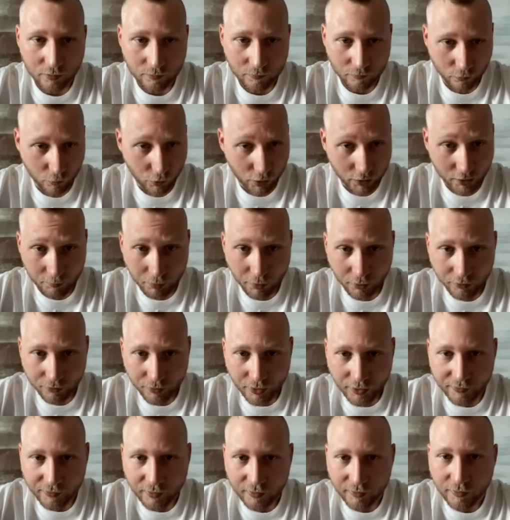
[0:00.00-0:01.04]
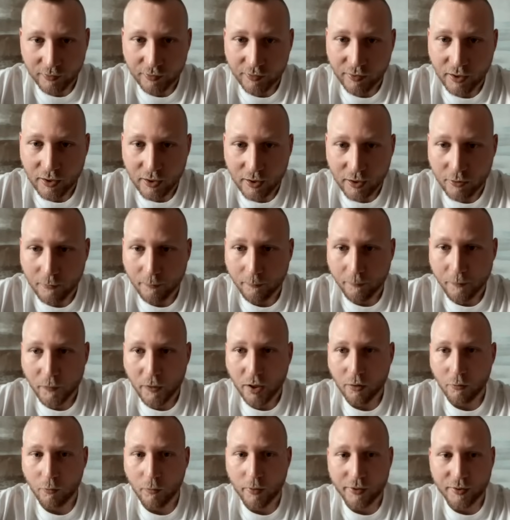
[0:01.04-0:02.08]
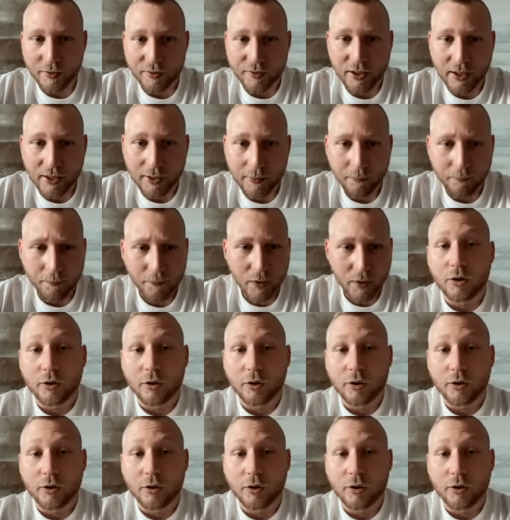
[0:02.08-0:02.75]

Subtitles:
work in progress, as he's saying here, with the time.